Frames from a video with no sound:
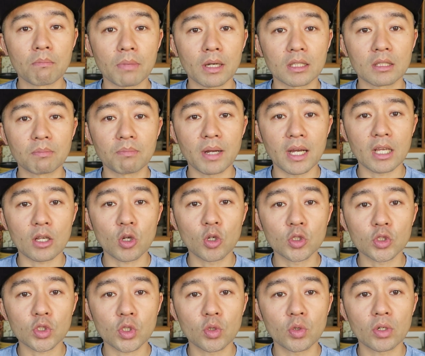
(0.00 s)
But by
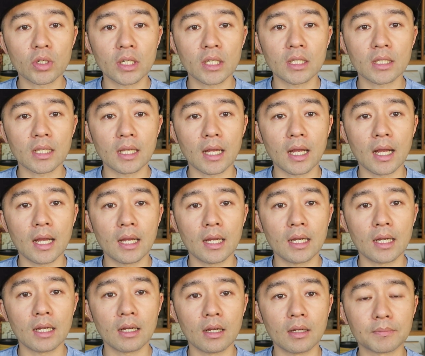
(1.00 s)
controlling
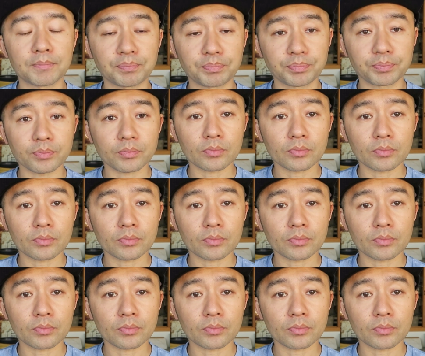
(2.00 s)
uh,